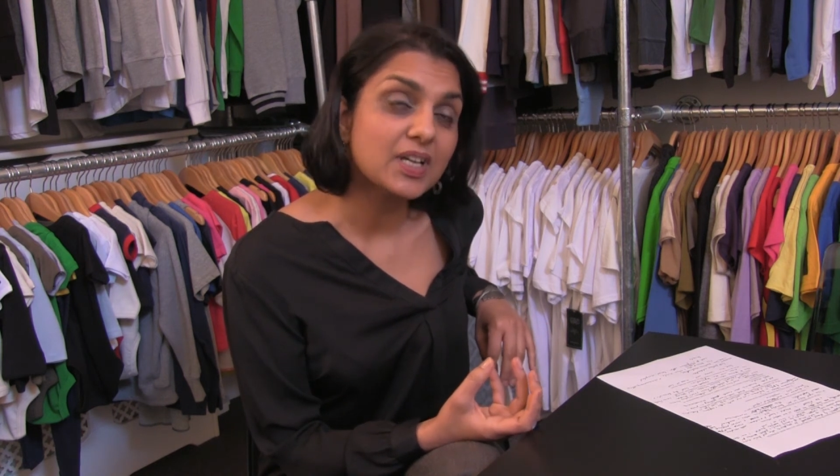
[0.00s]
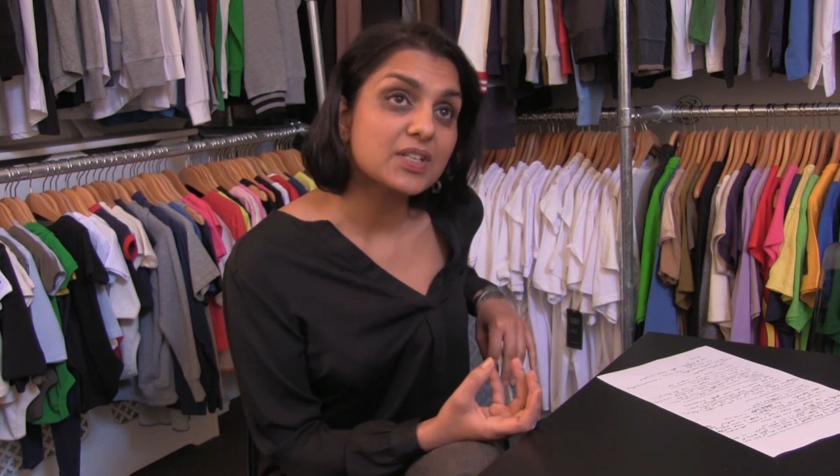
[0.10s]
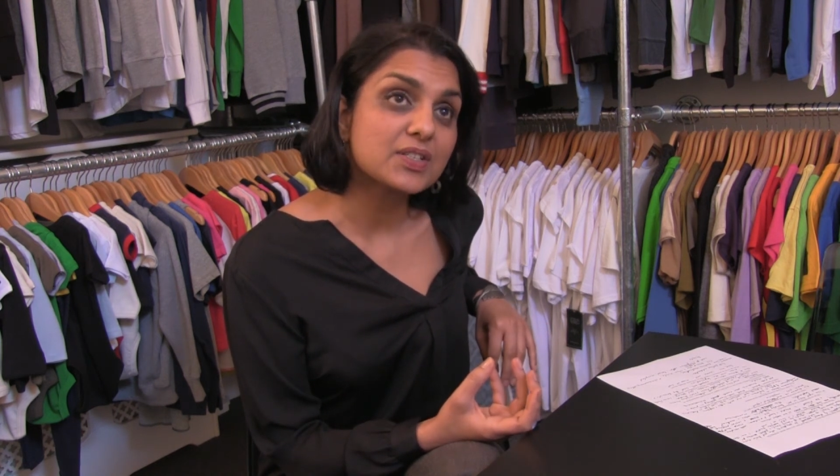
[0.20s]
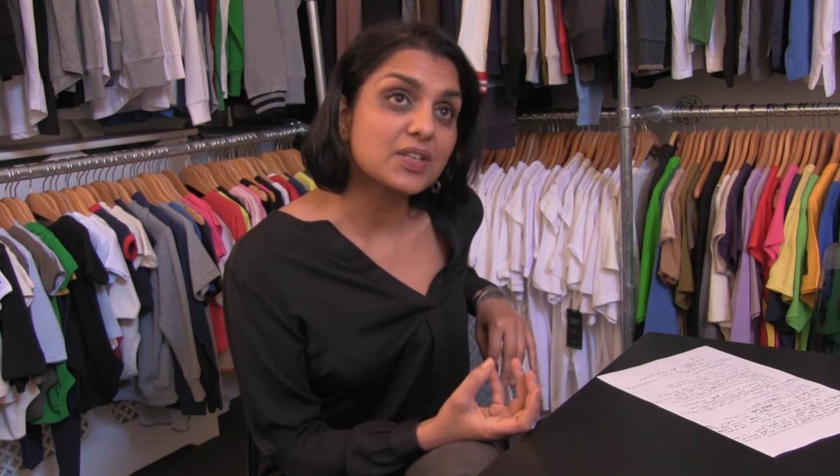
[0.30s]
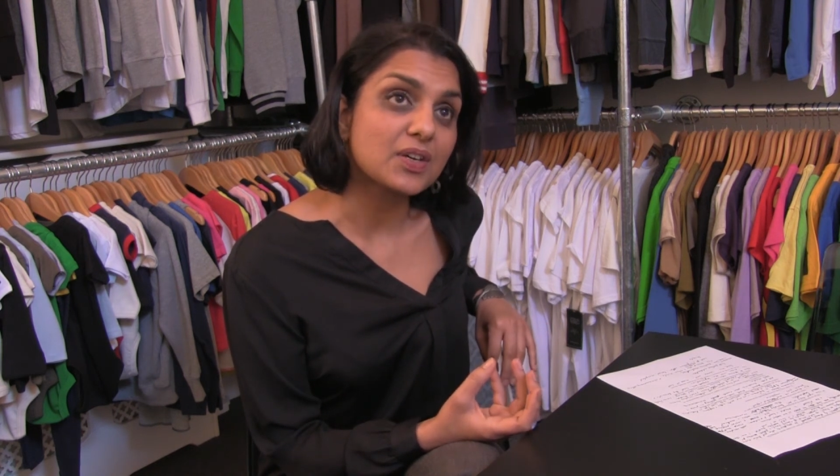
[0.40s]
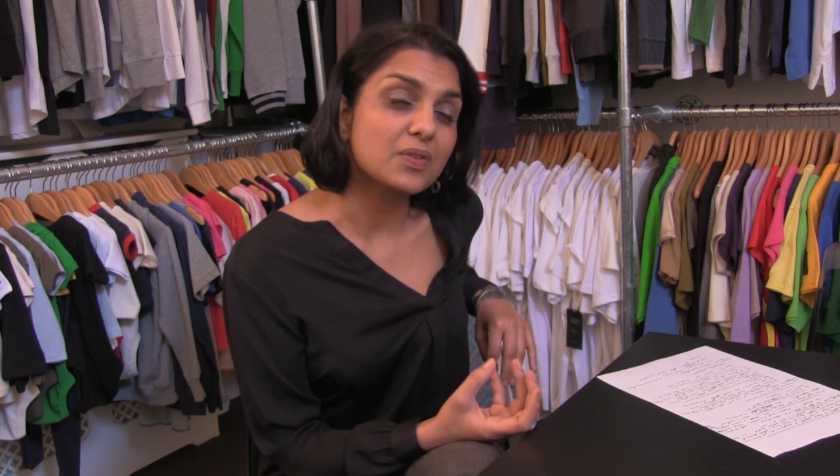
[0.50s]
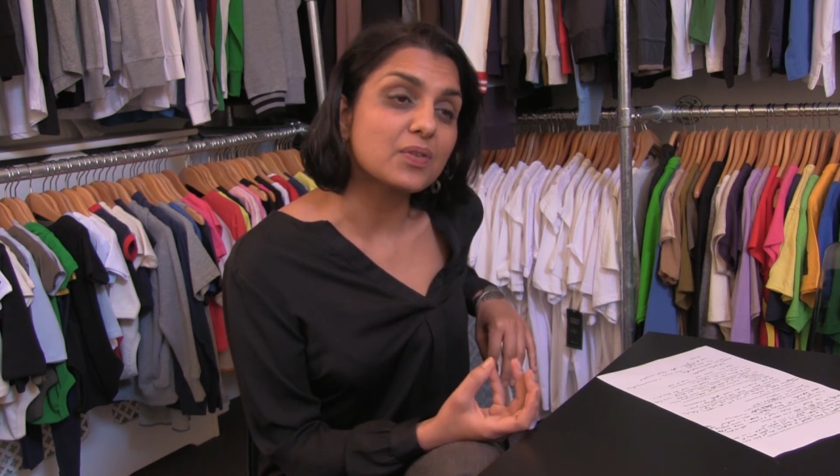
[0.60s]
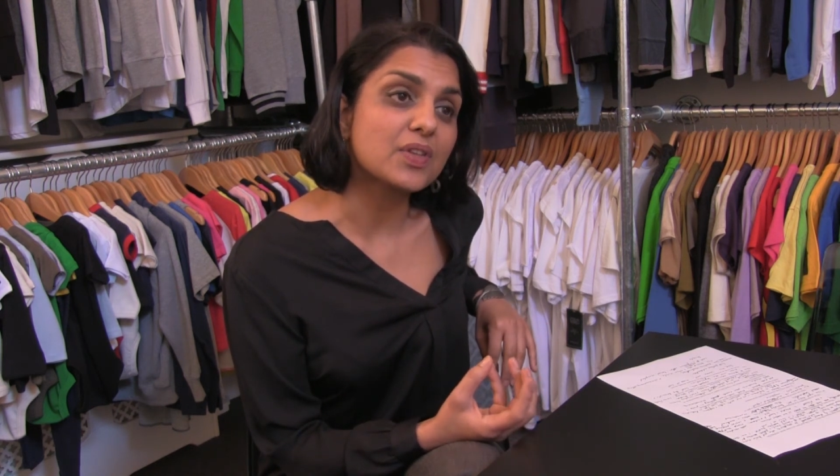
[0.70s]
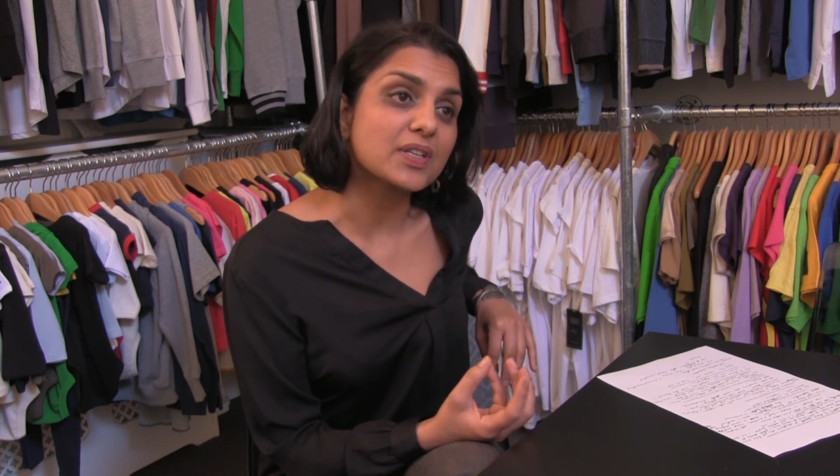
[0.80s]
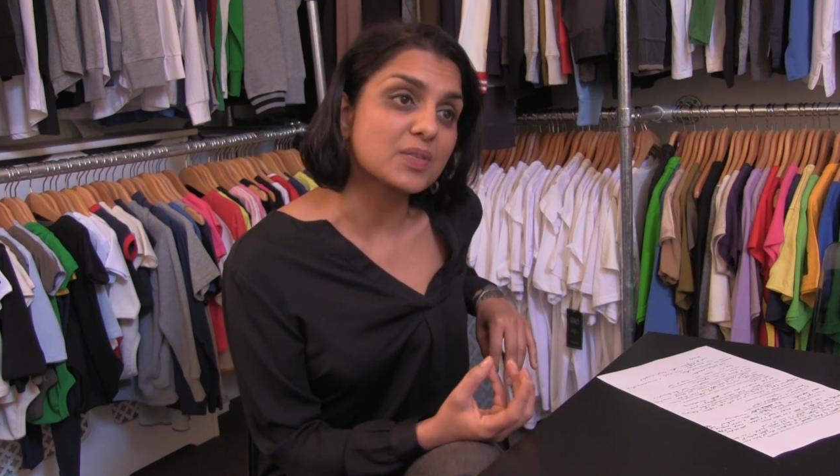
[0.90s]
So
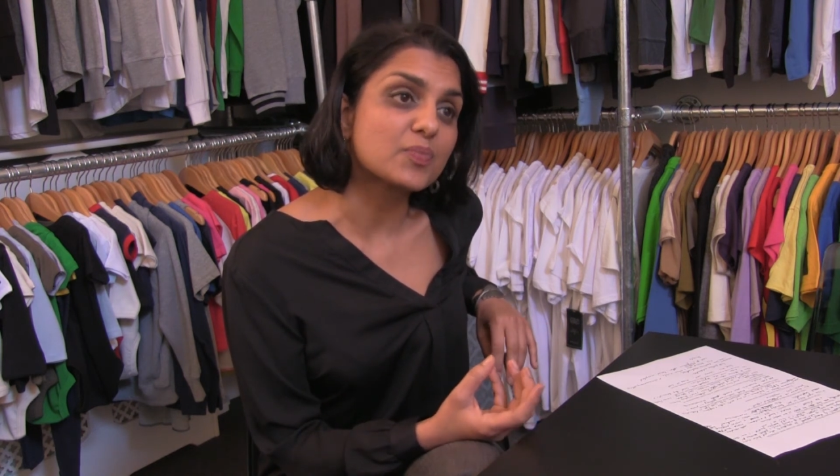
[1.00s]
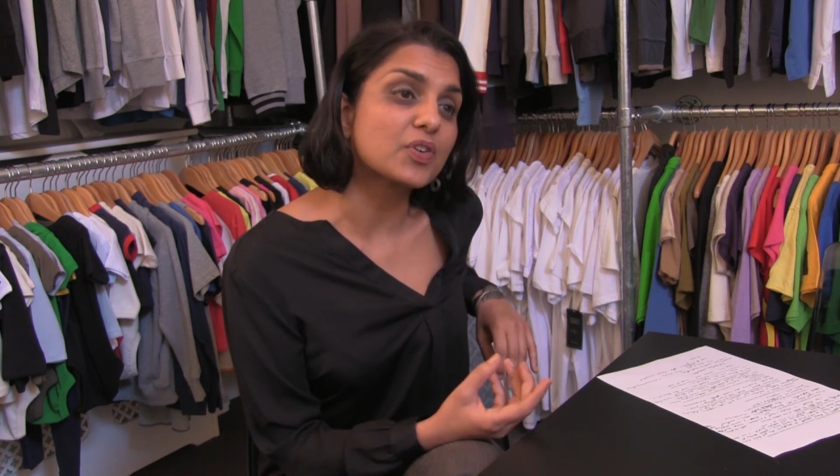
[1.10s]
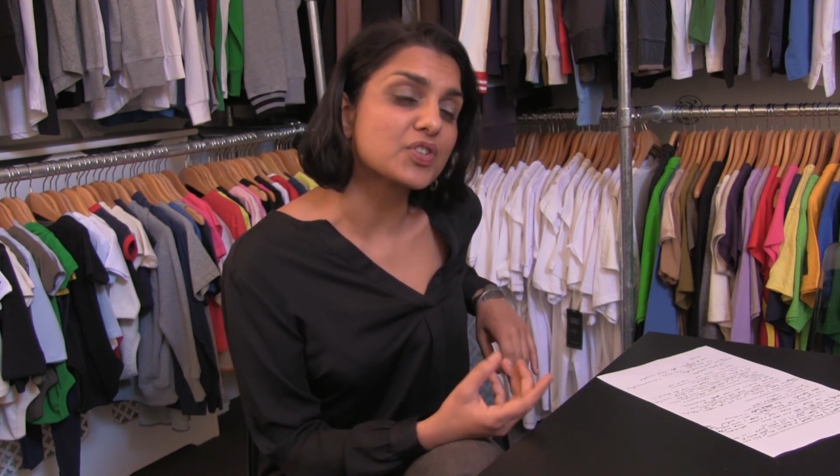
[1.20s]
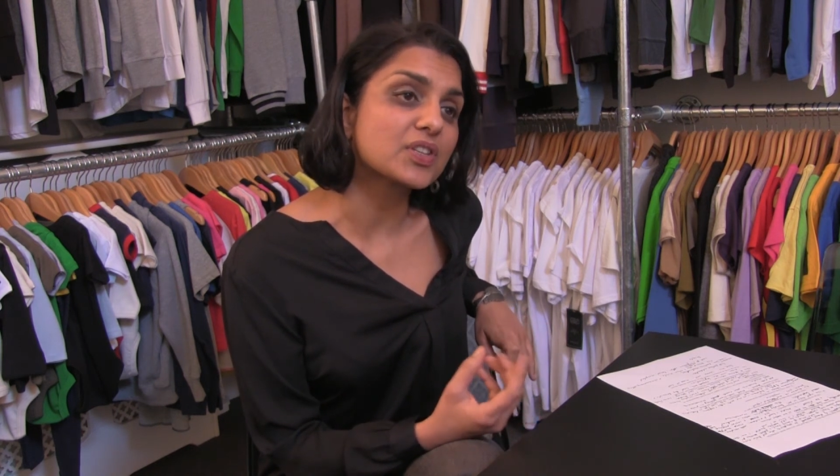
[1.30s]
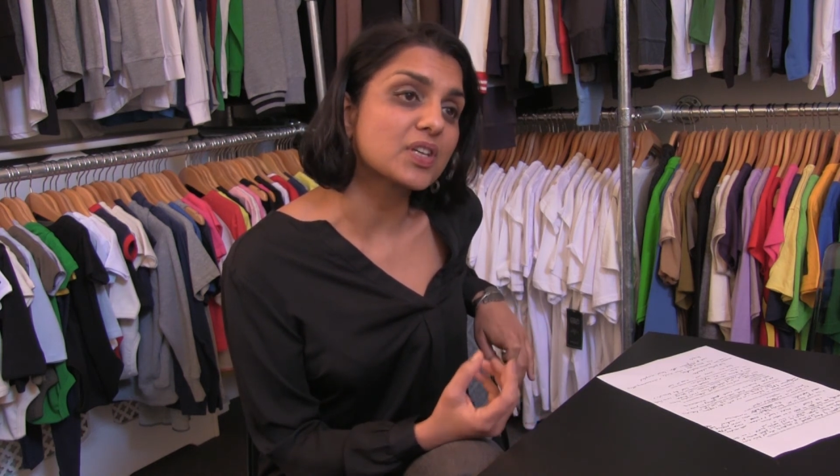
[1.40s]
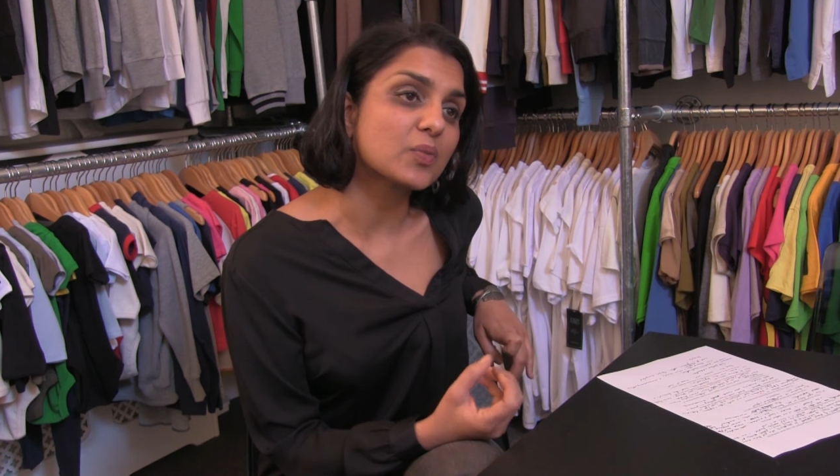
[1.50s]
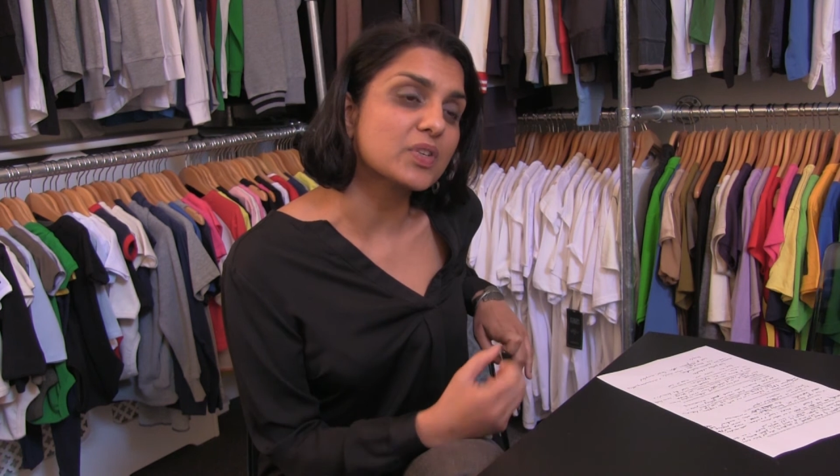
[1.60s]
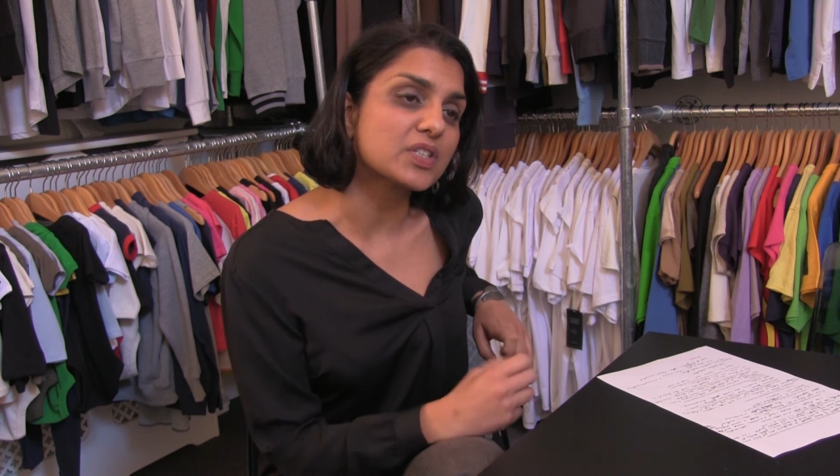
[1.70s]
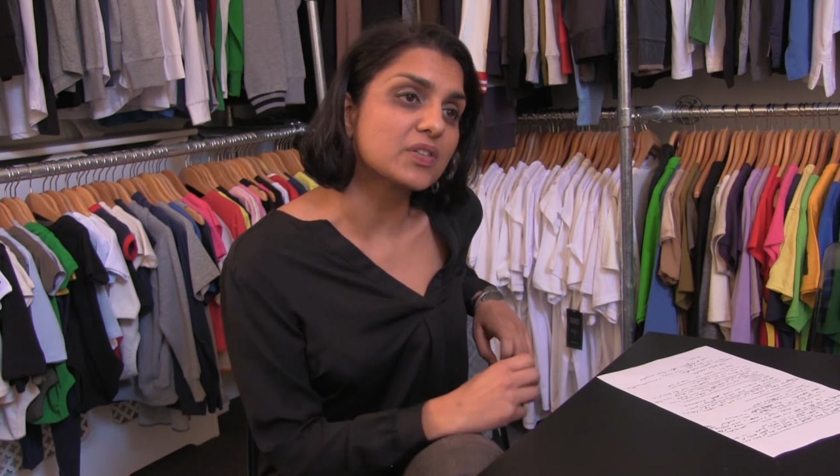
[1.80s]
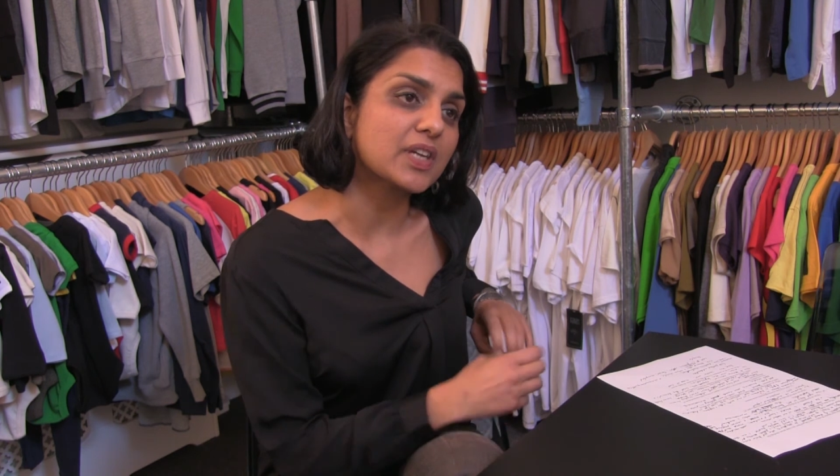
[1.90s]
that's a project that
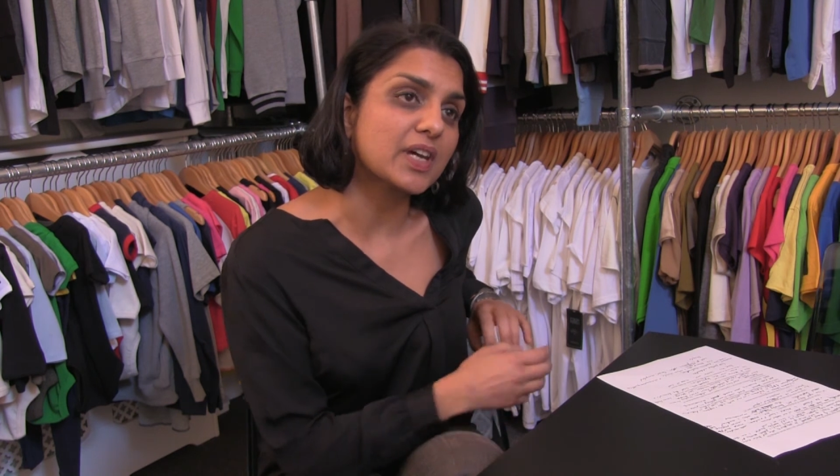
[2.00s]
we're doing